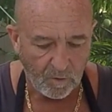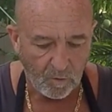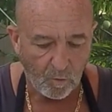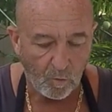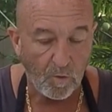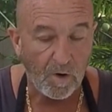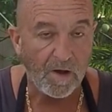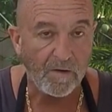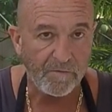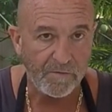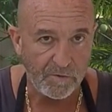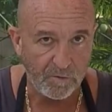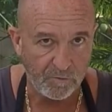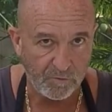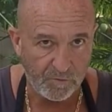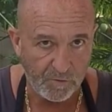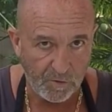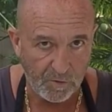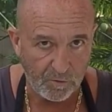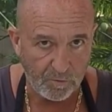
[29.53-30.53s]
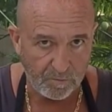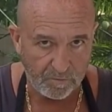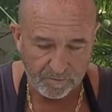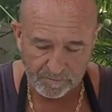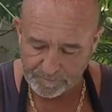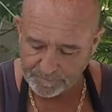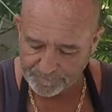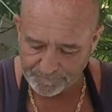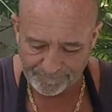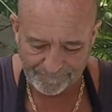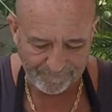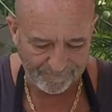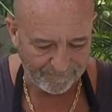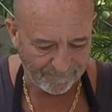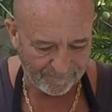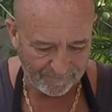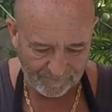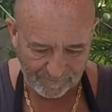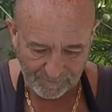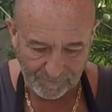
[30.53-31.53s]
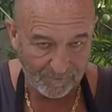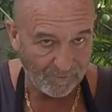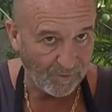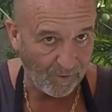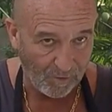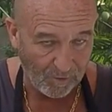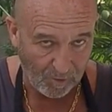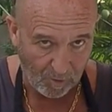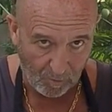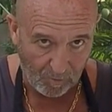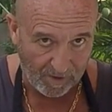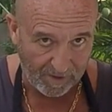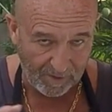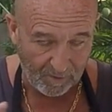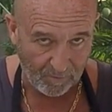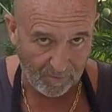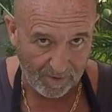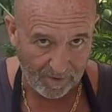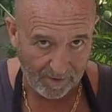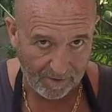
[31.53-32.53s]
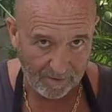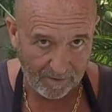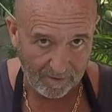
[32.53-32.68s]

Whatever you do, don't go anywhere.